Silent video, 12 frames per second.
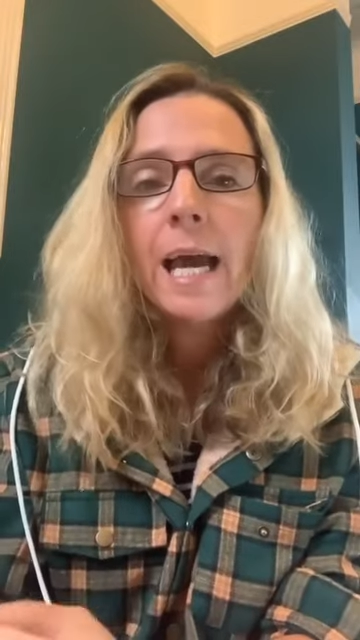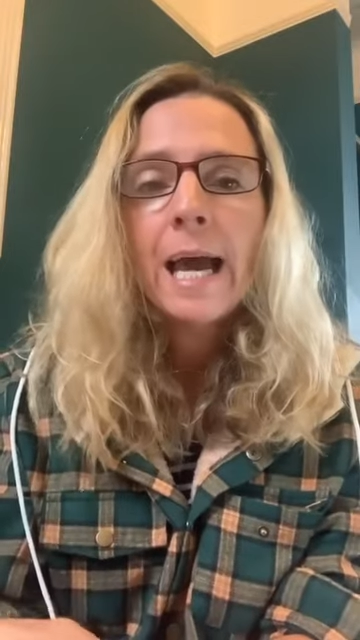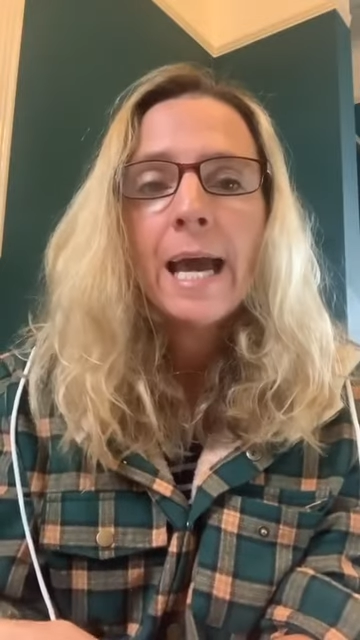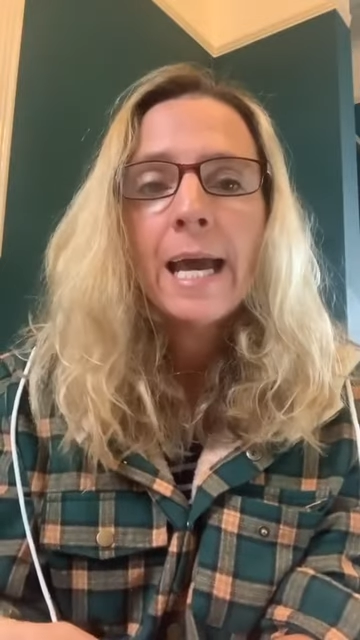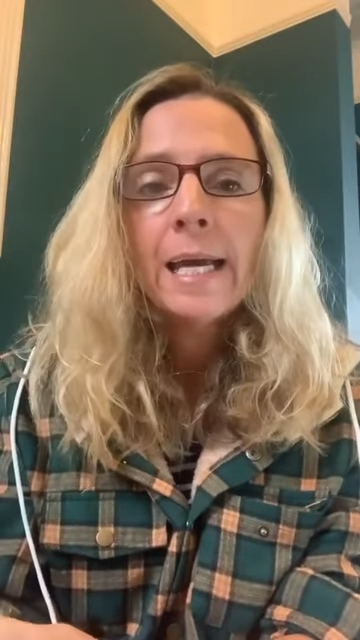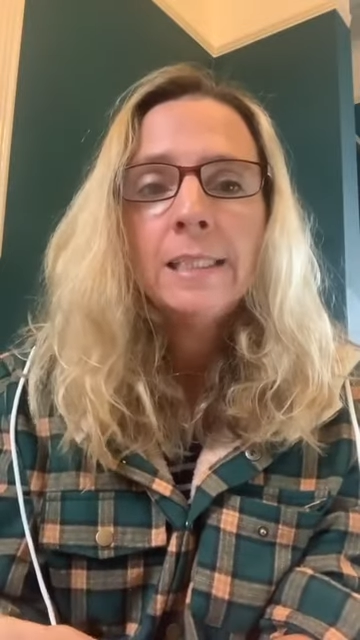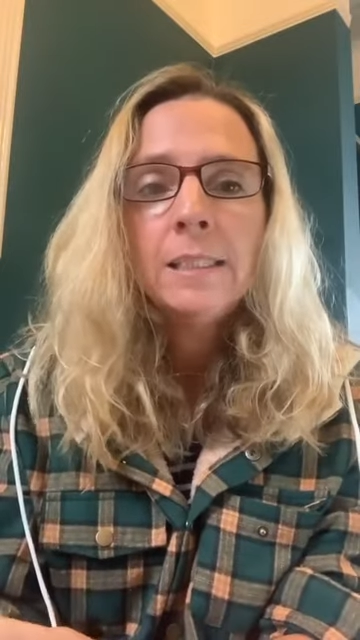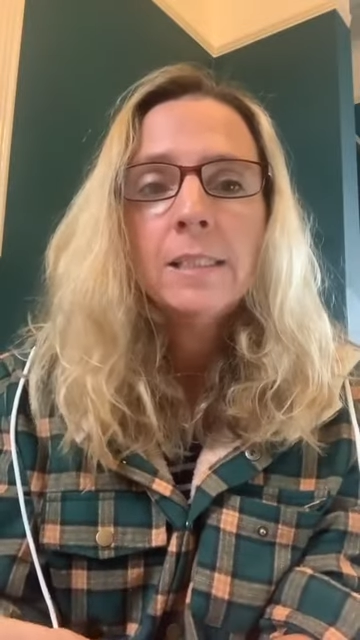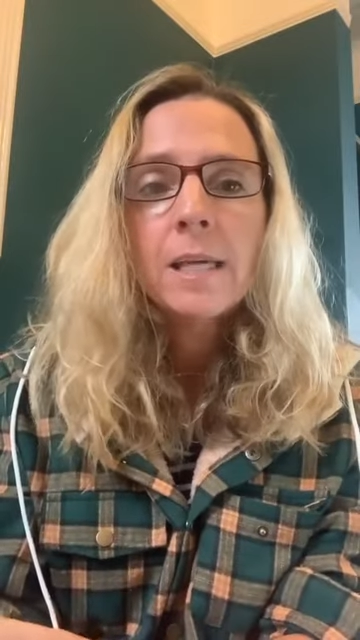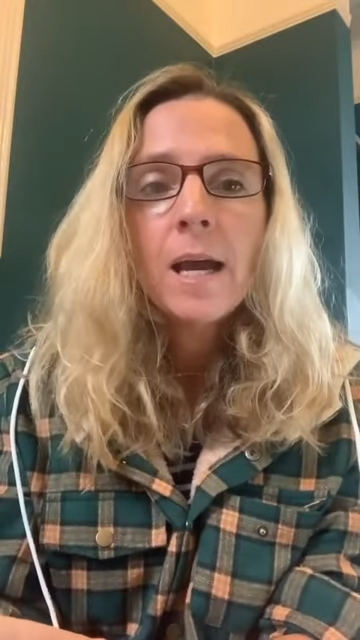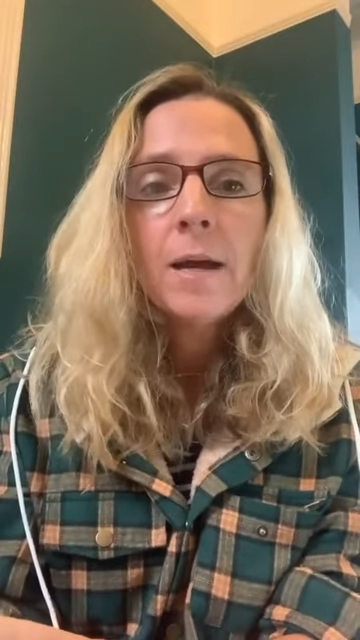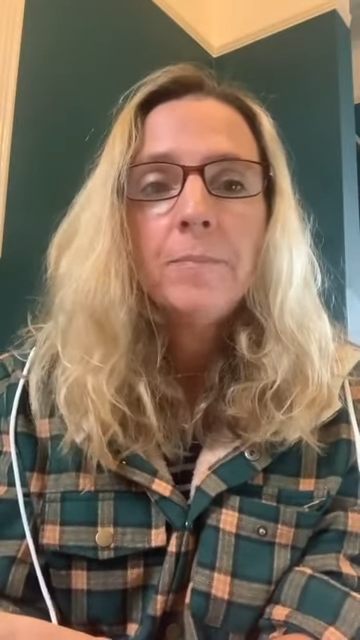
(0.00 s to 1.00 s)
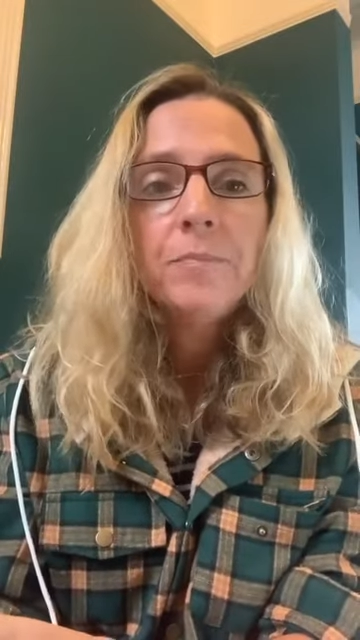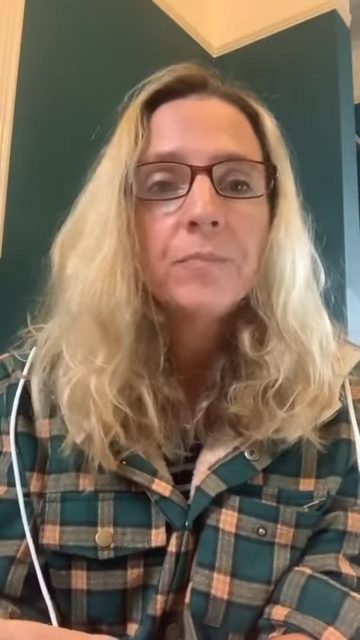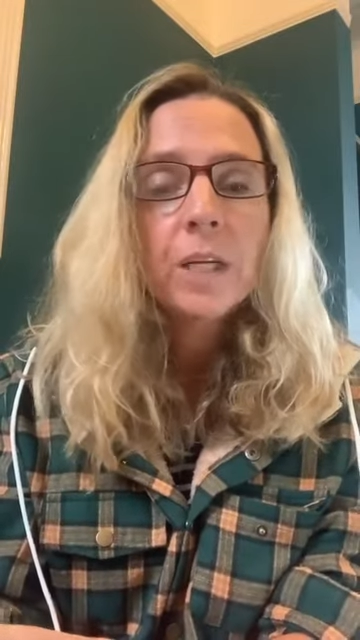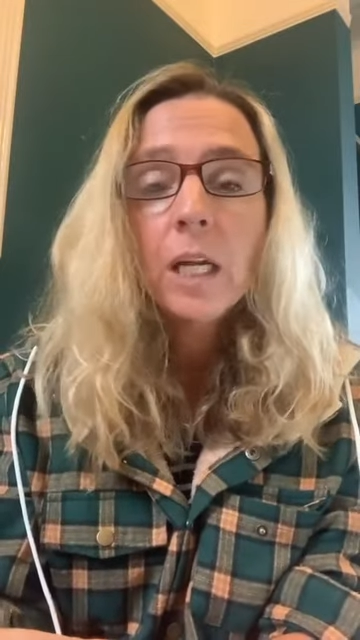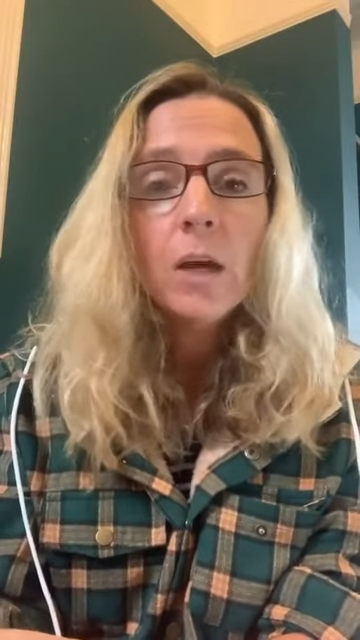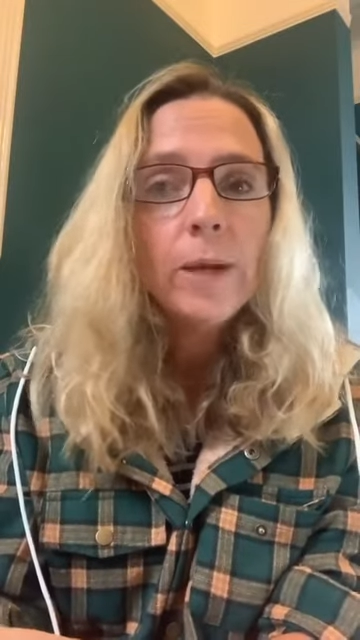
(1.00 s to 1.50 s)
and
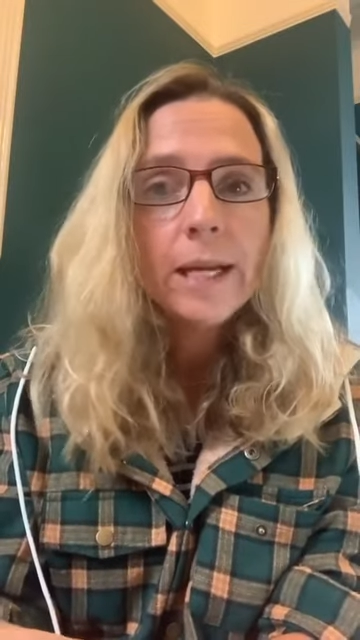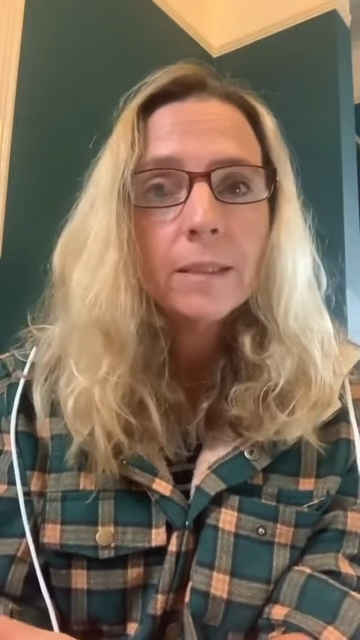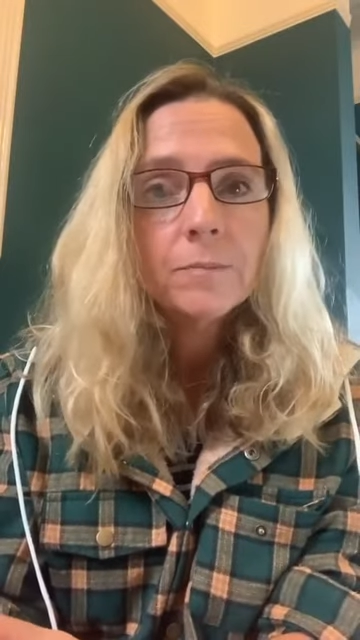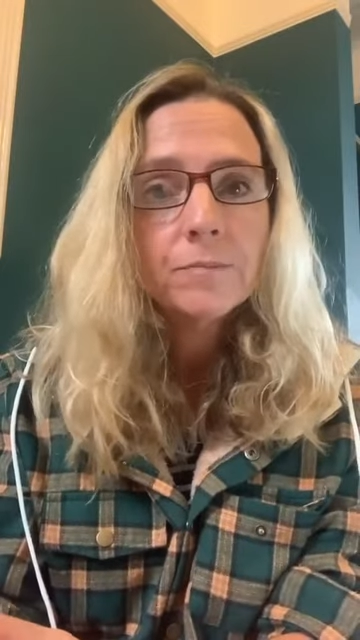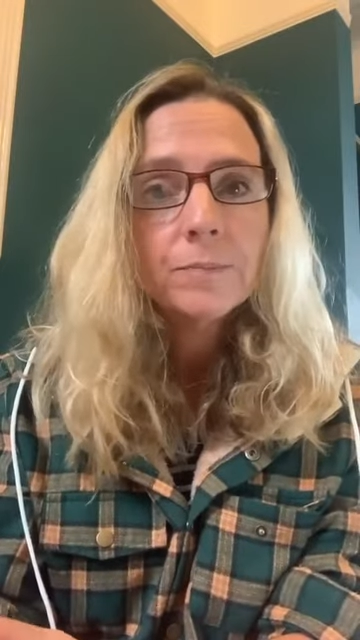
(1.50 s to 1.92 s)
glowing.